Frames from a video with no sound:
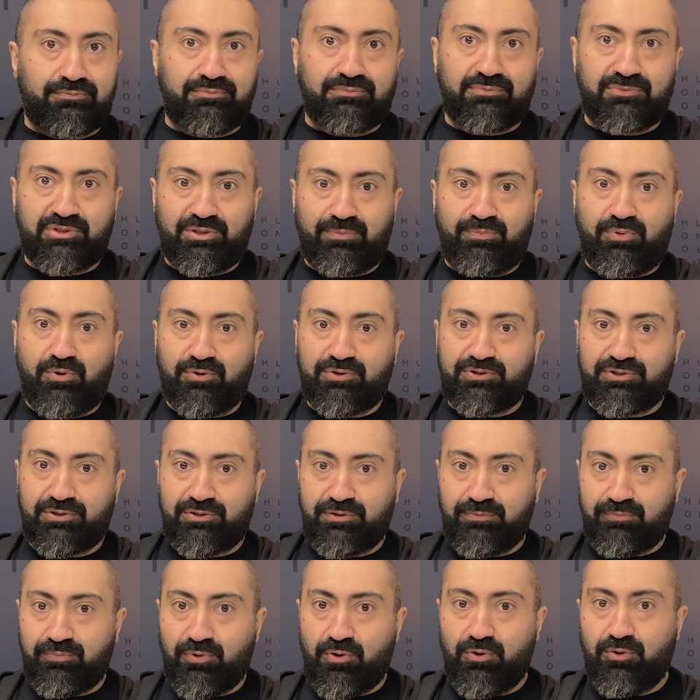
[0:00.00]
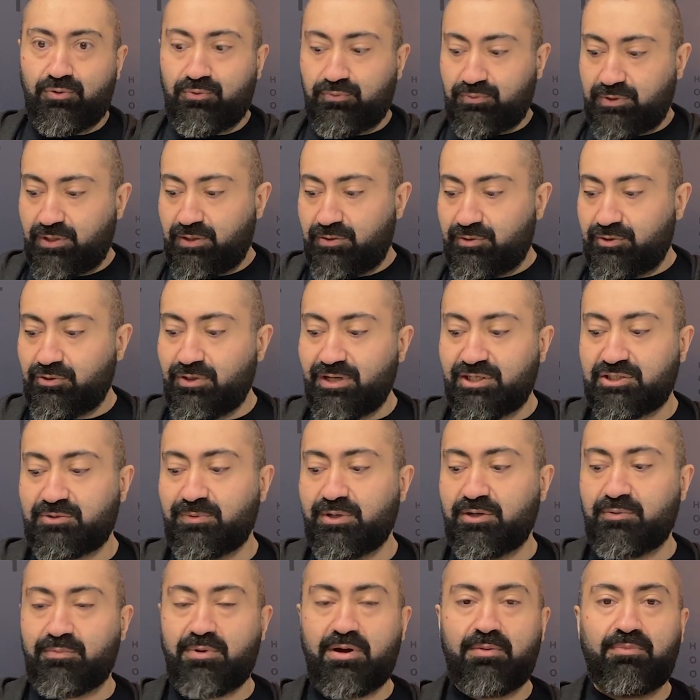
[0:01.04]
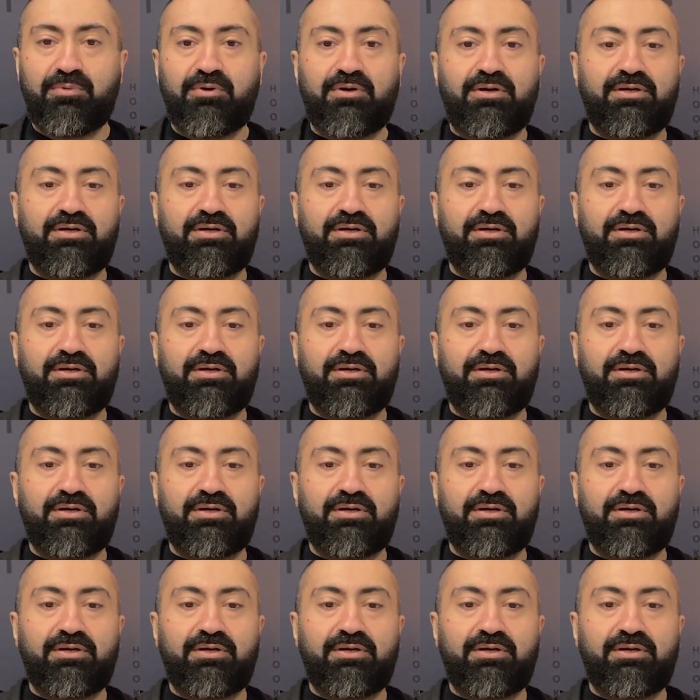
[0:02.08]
the porcelain bowl. Now you guys might remember